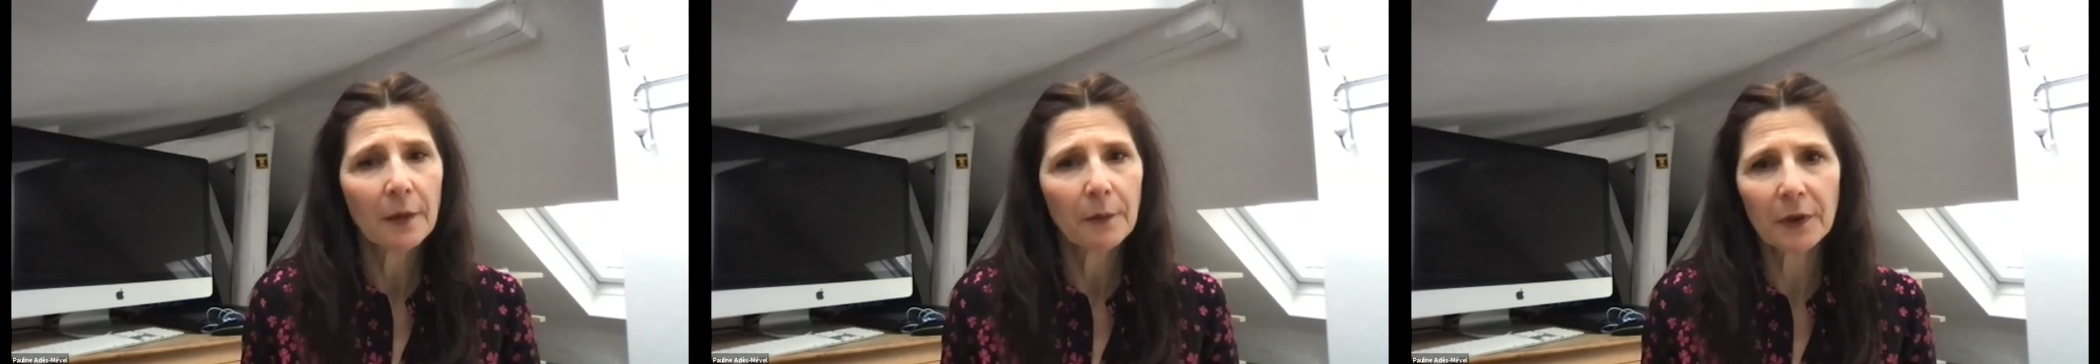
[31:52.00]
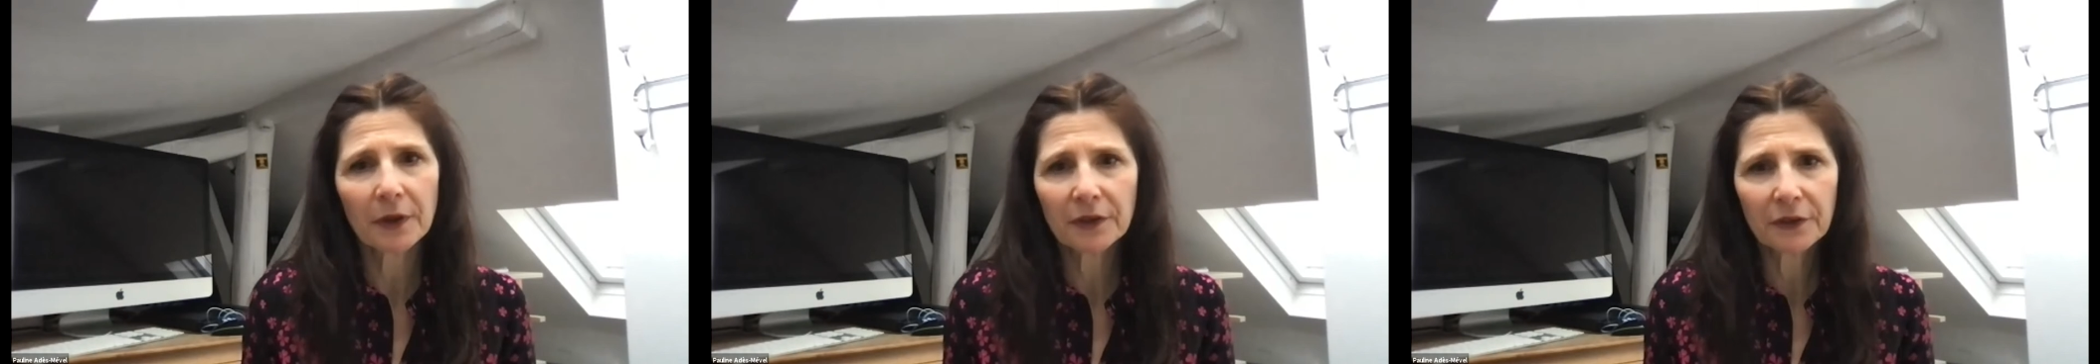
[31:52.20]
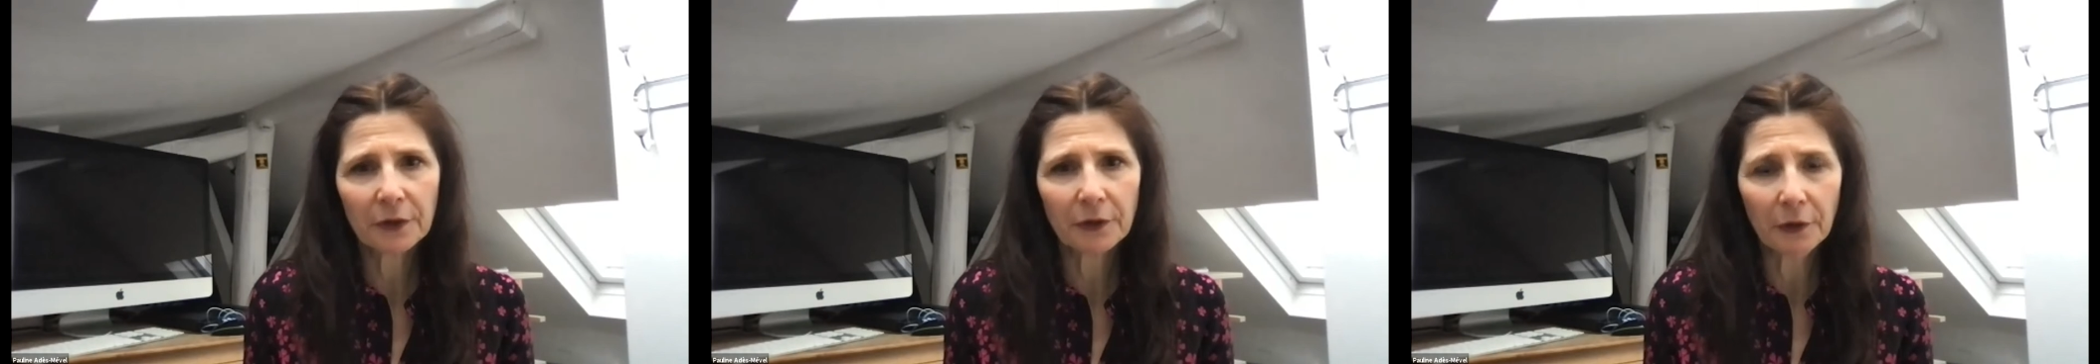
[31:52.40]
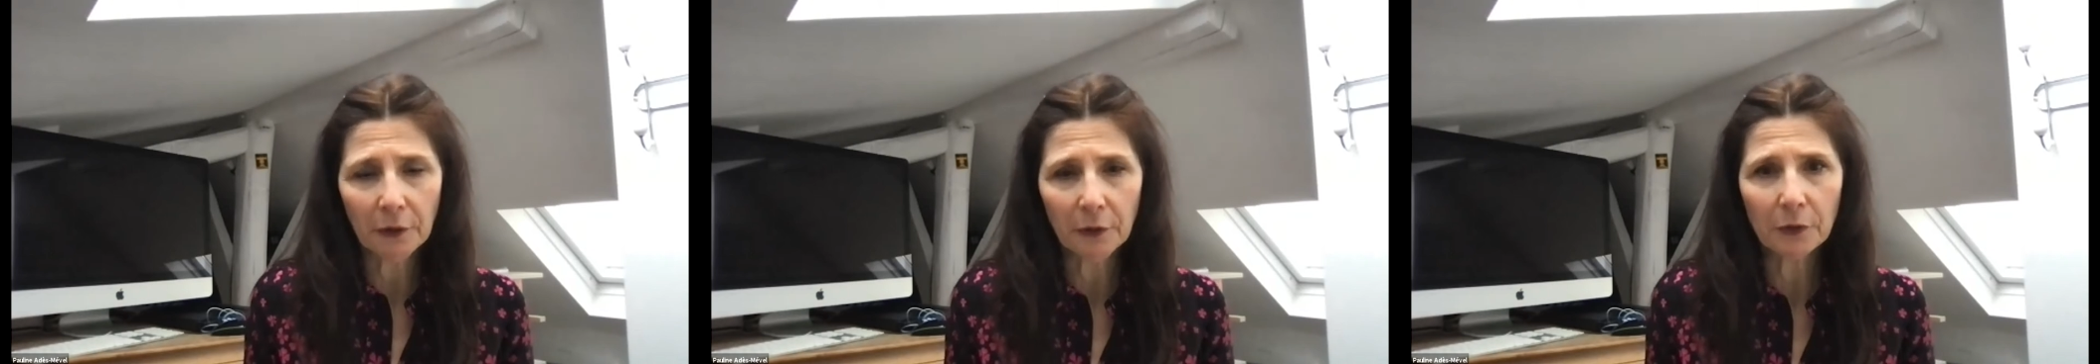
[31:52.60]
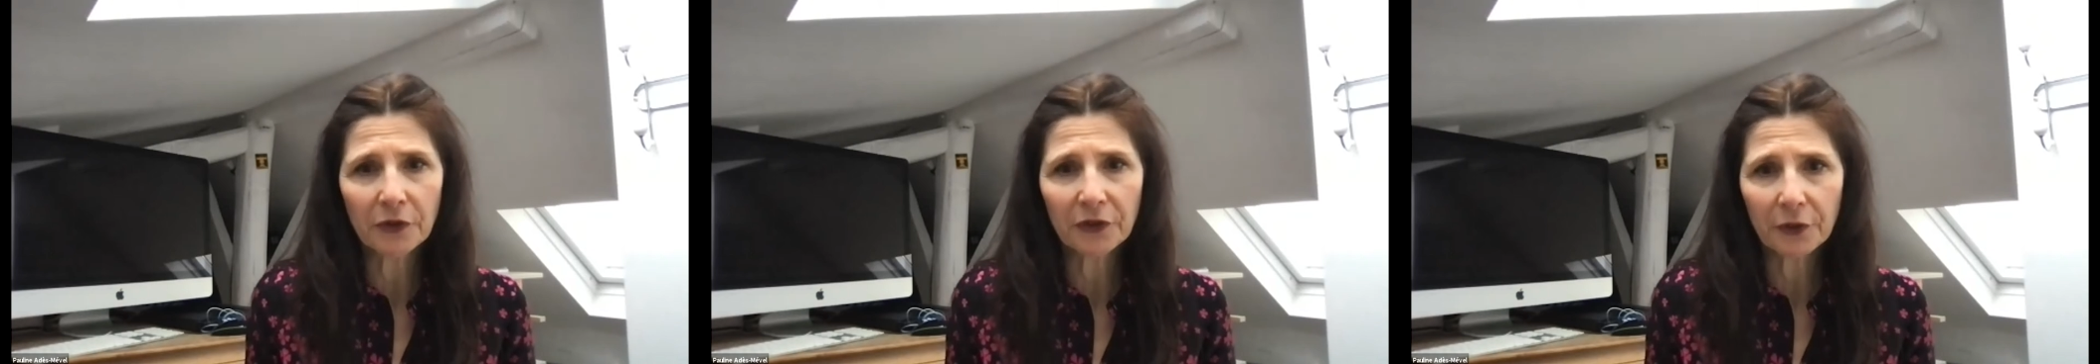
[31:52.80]
but
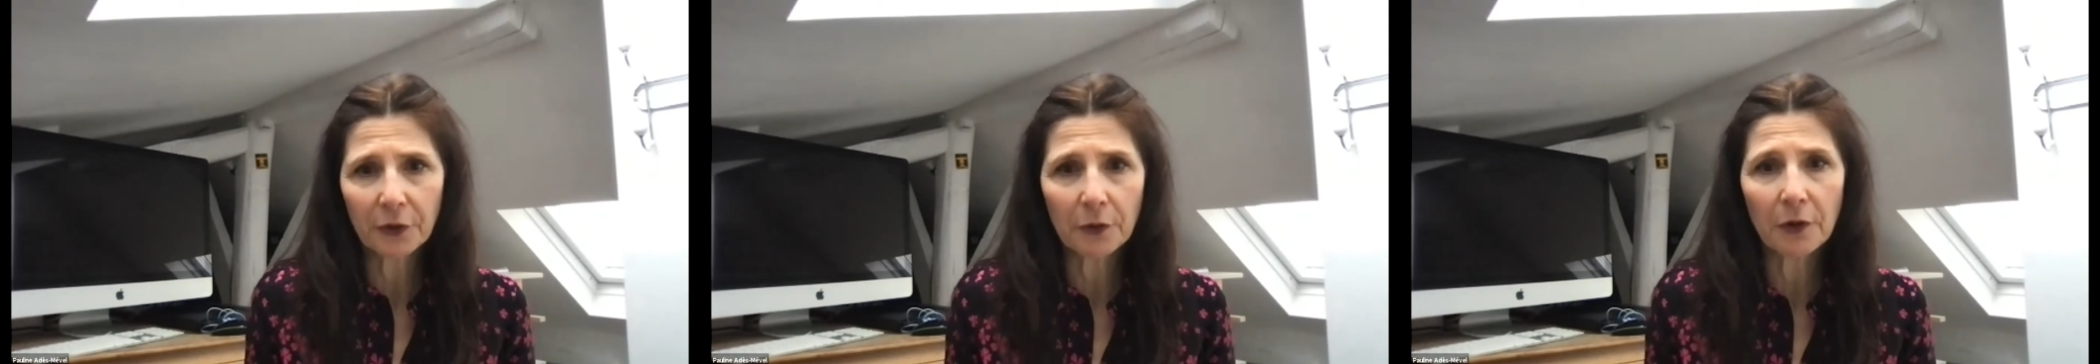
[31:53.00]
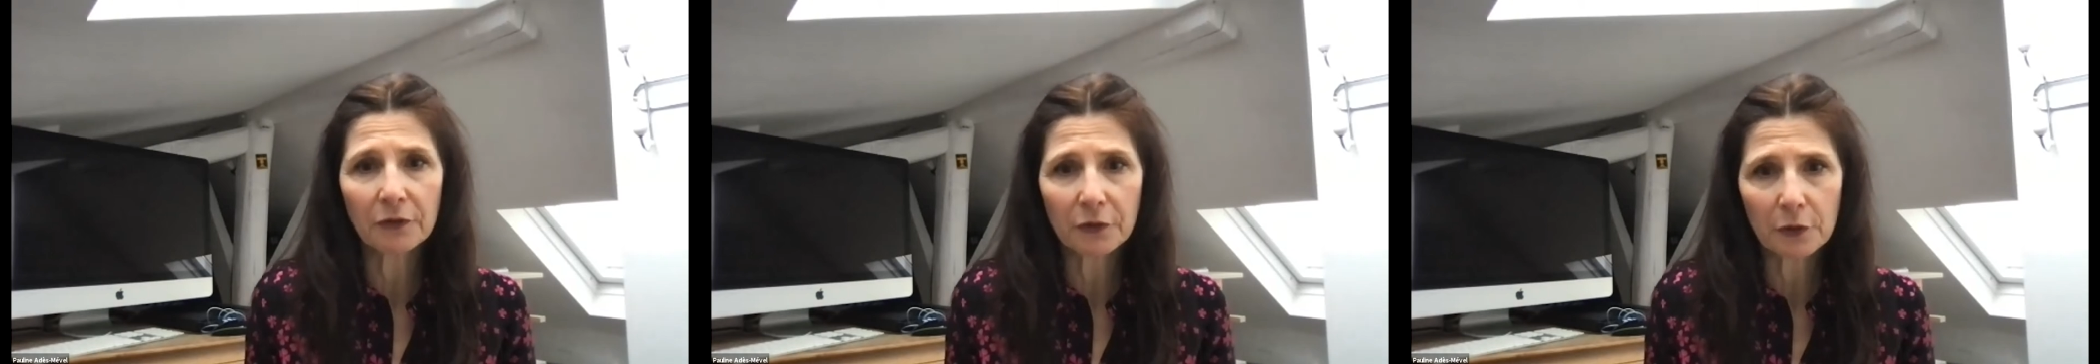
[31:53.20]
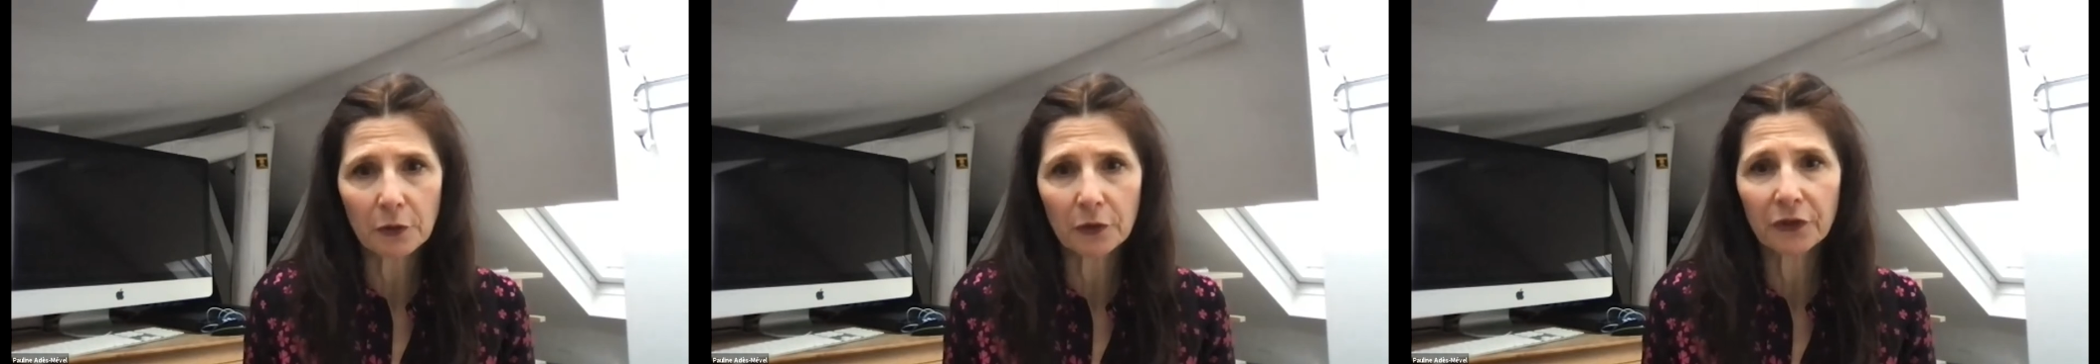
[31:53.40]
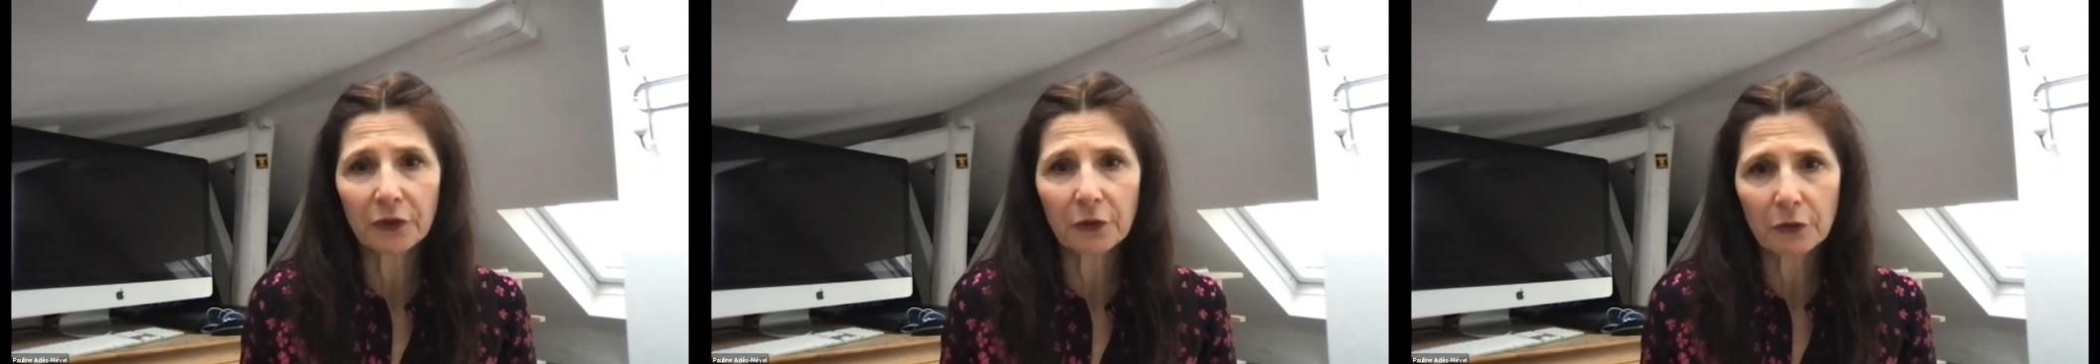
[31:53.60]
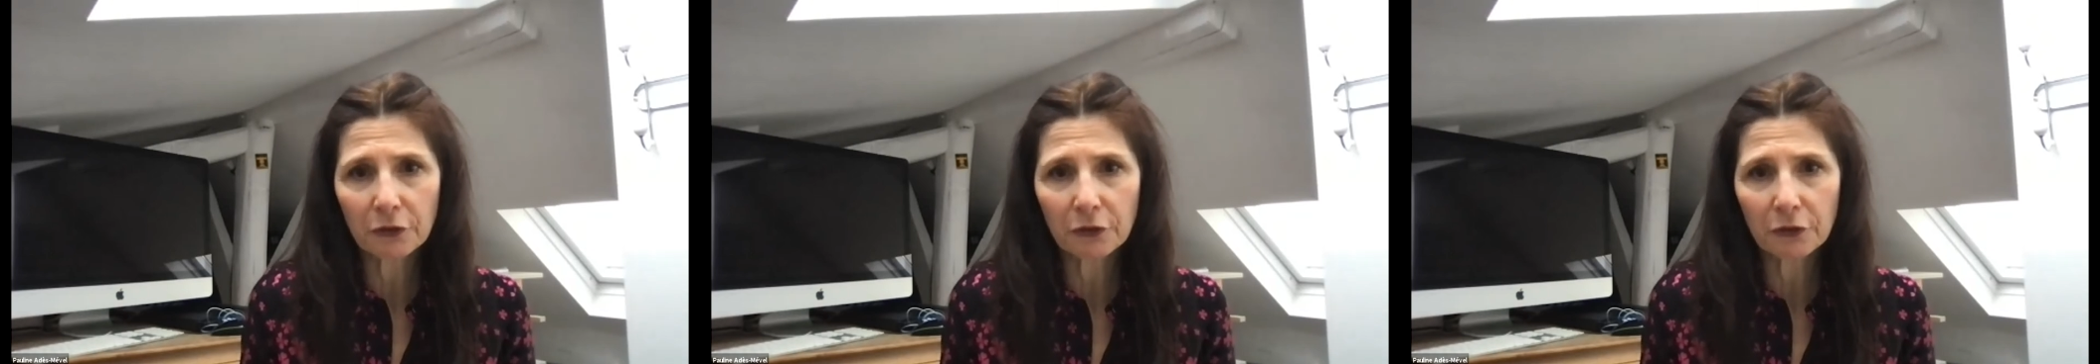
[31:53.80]
also, of course,